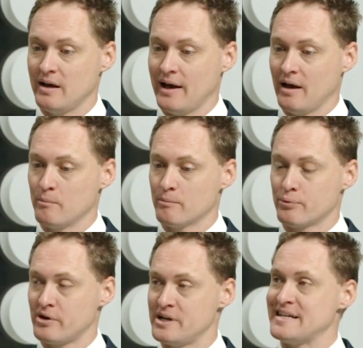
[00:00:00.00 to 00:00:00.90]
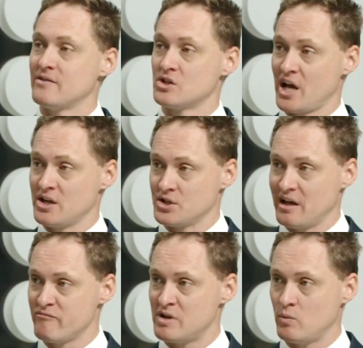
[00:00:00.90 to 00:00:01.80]
predated the change
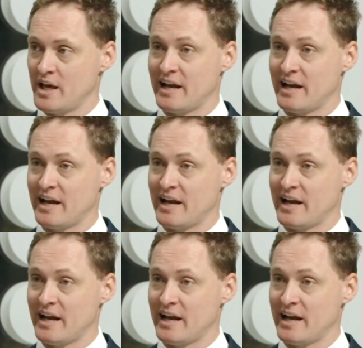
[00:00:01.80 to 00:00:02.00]
in government.